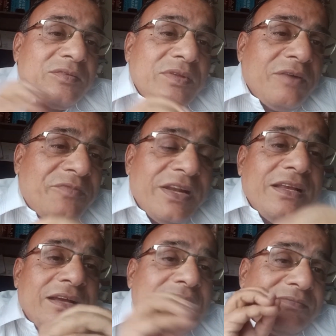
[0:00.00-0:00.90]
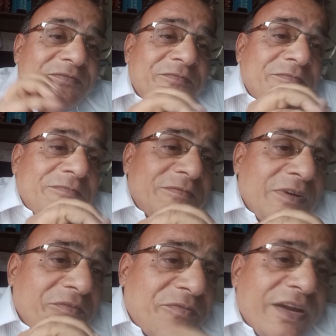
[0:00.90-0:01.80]
a
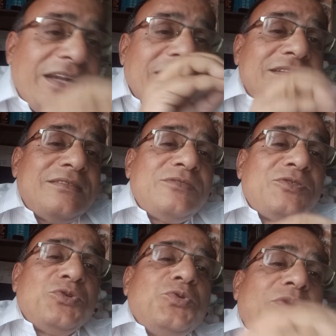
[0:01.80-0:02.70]
friend to do